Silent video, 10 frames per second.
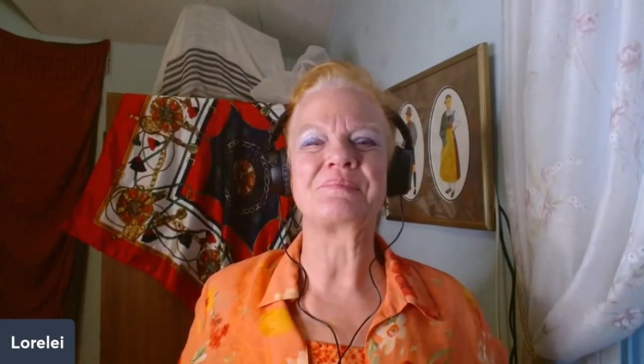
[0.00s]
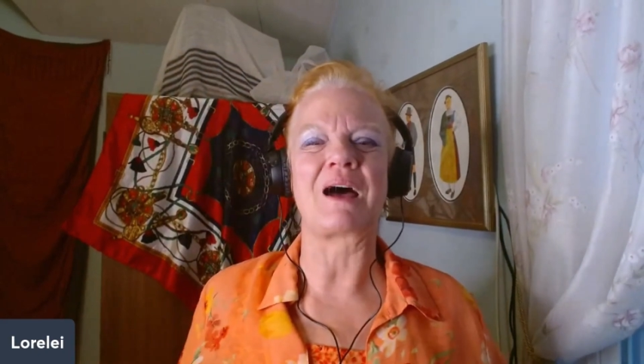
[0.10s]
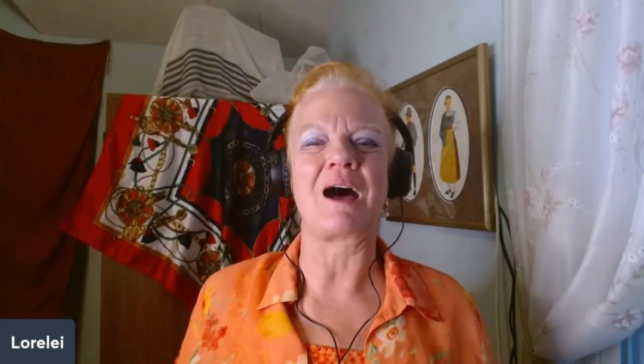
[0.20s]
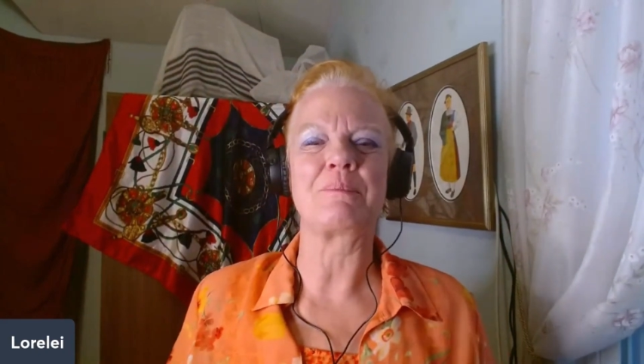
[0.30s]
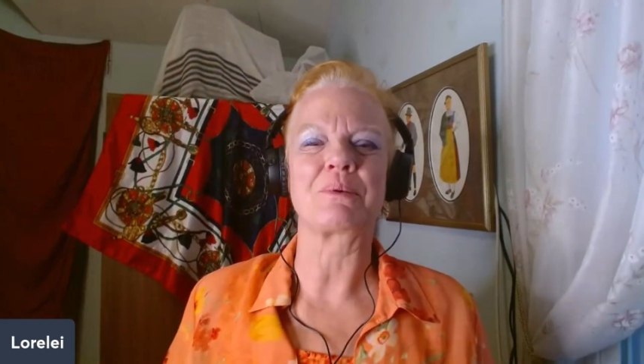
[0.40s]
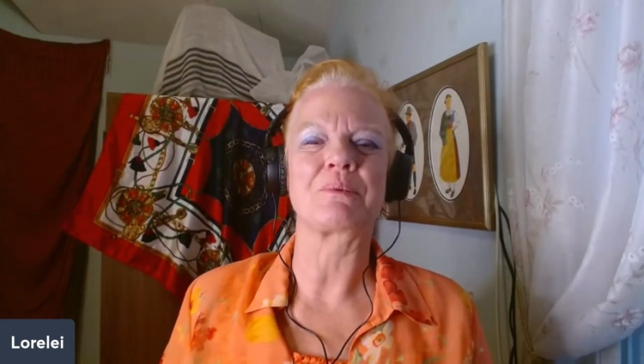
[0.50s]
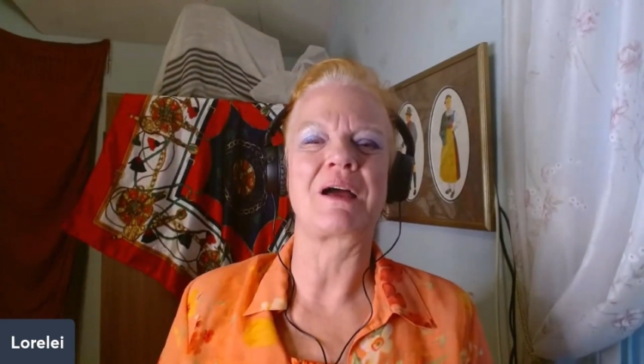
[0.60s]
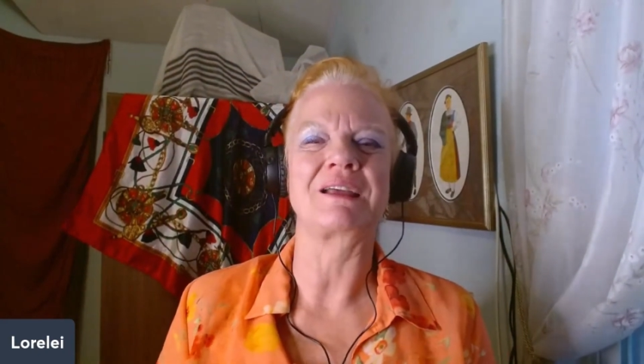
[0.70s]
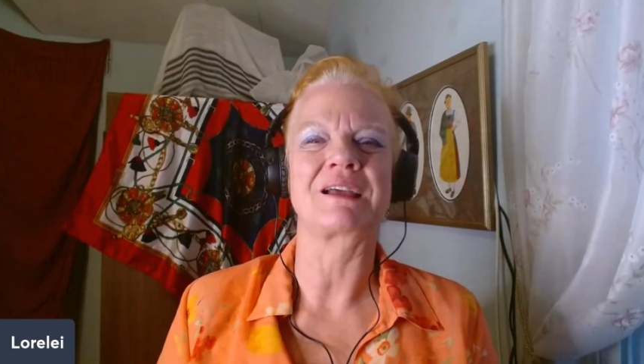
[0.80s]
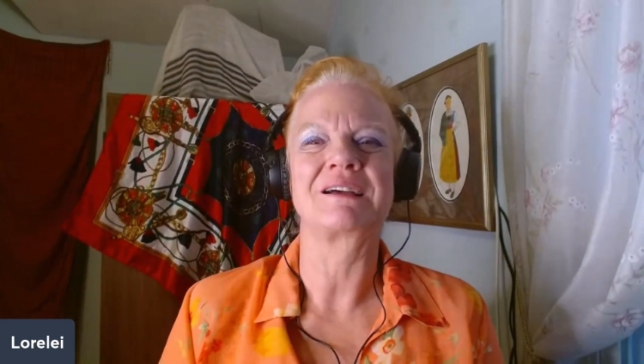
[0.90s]

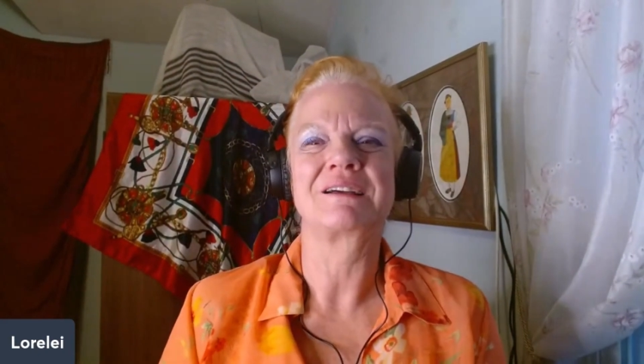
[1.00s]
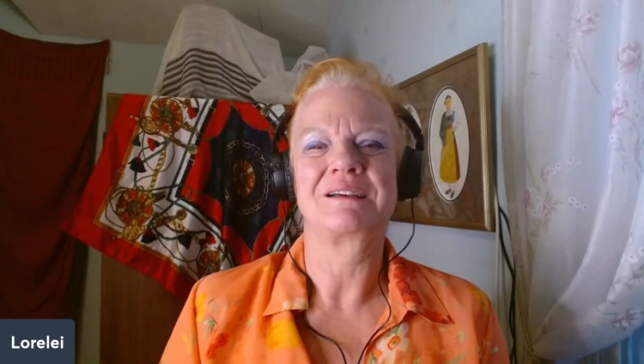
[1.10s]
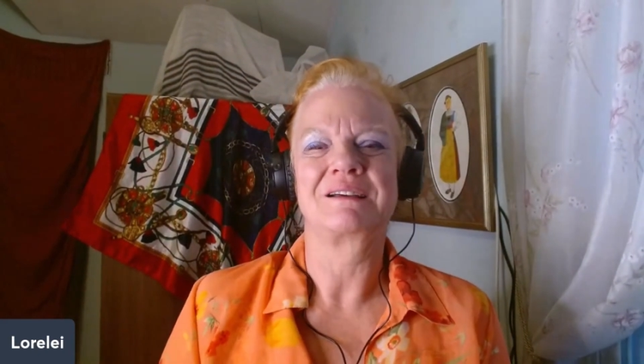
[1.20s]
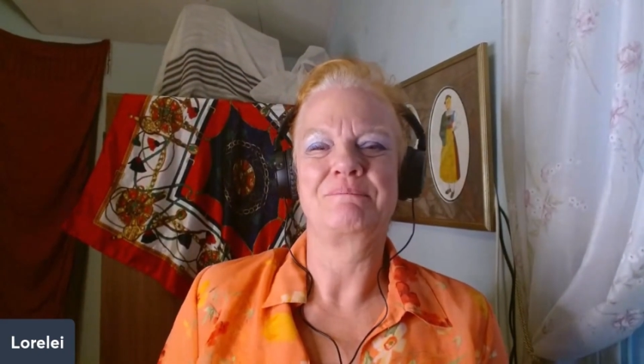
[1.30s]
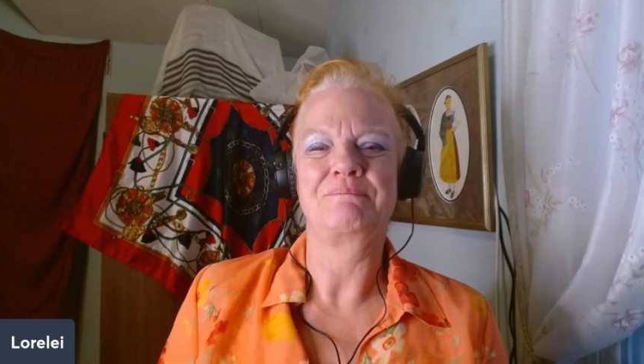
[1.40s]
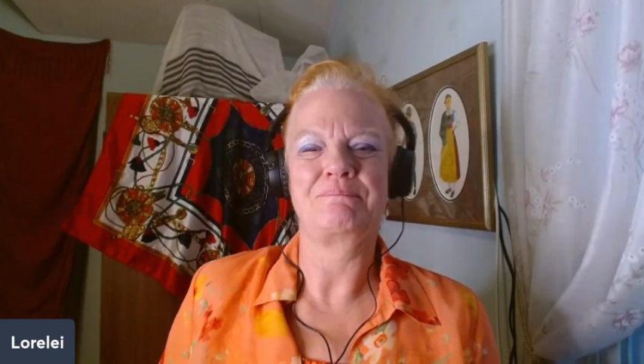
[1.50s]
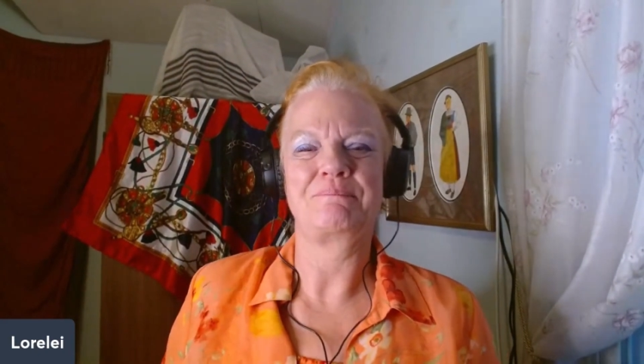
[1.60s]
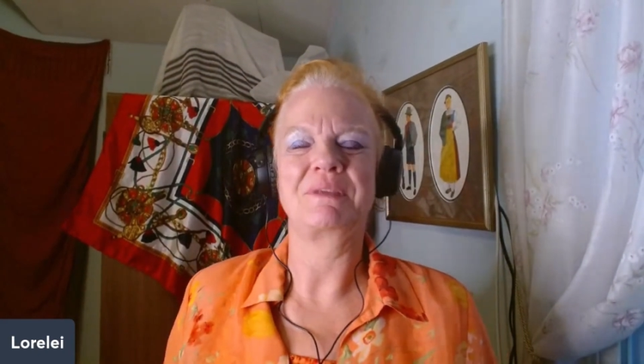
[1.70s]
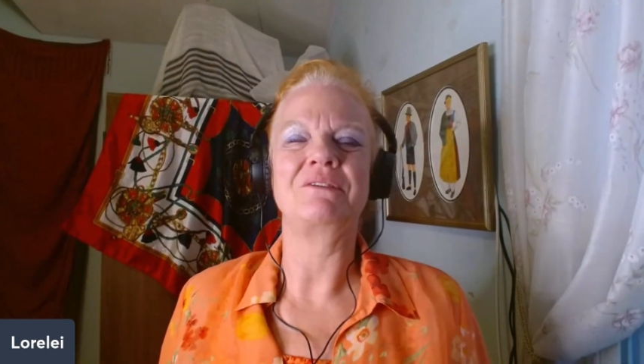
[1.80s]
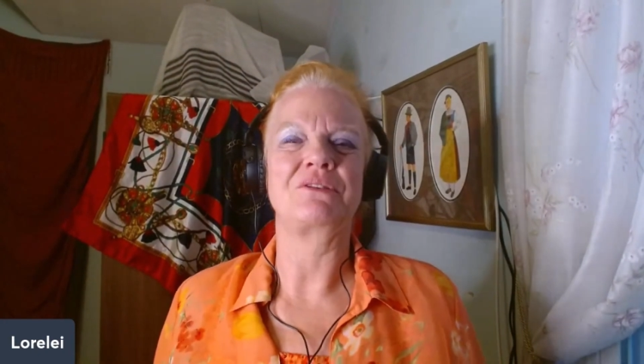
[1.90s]
operatic,
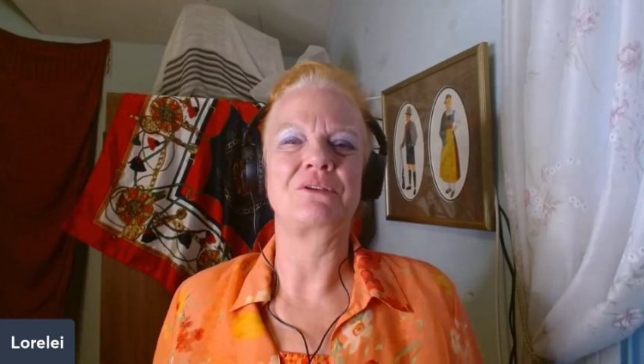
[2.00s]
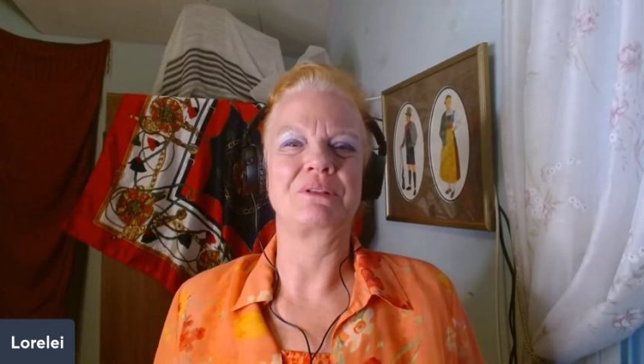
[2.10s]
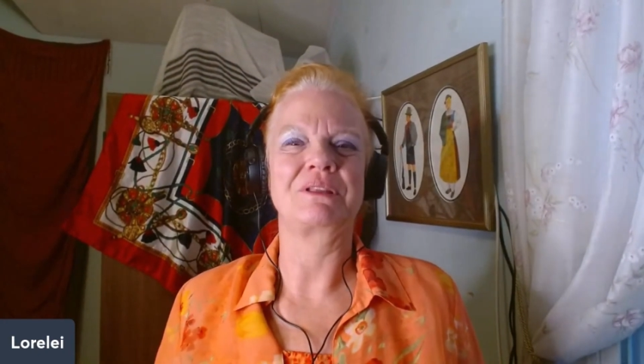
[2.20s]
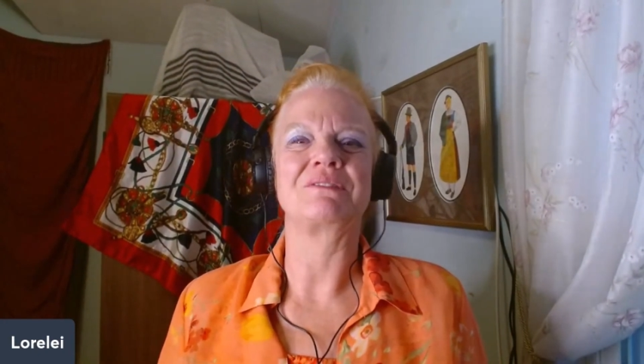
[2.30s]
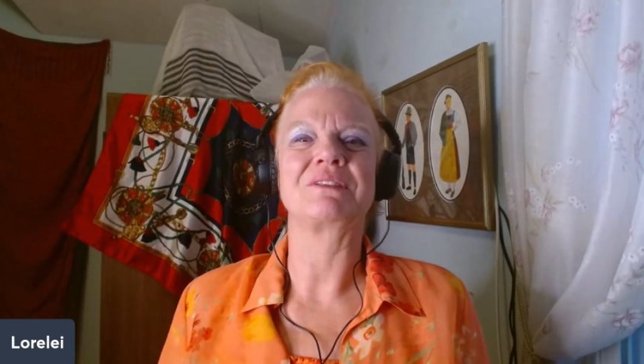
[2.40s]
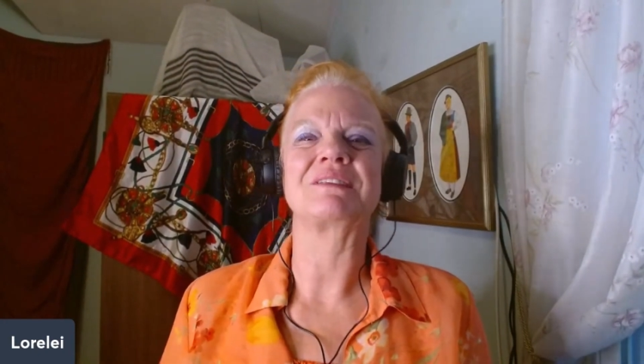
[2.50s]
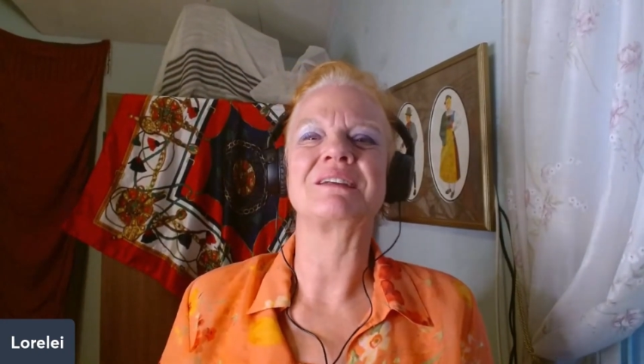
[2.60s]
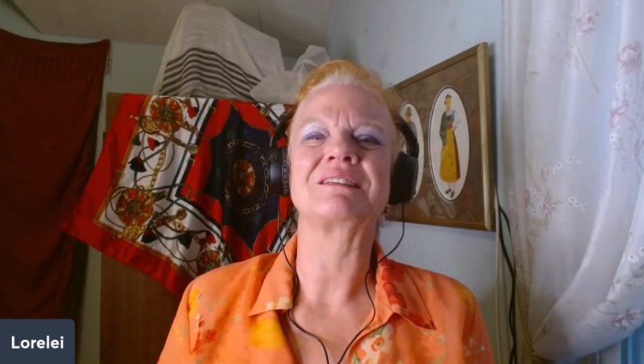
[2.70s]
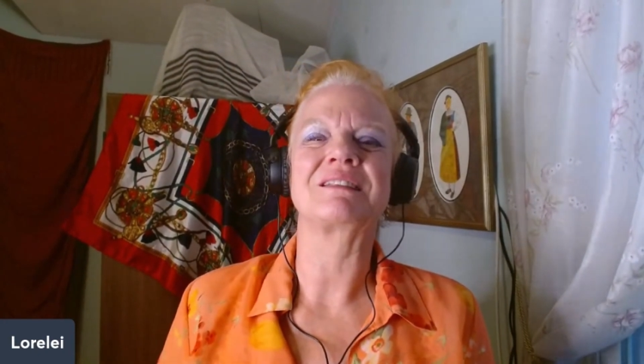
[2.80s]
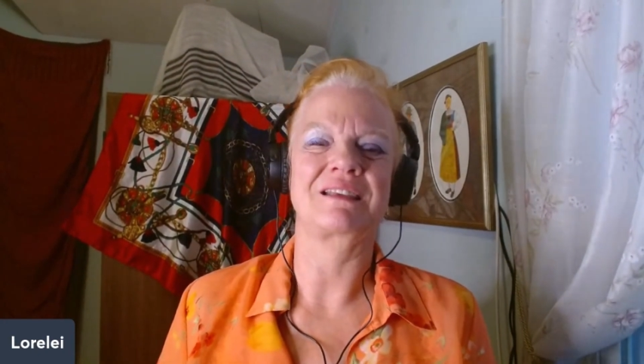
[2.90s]
if you believe in
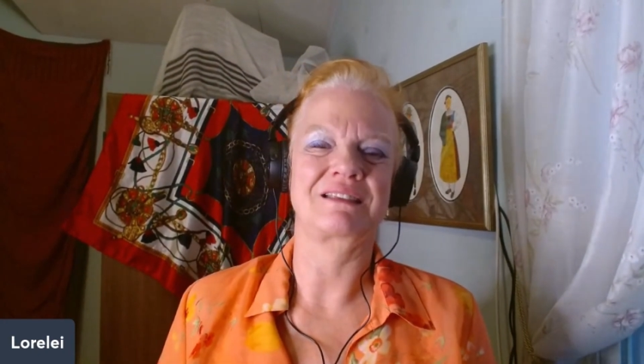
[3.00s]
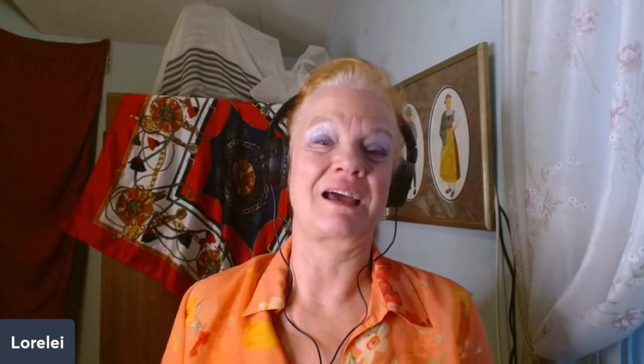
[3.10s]
such things.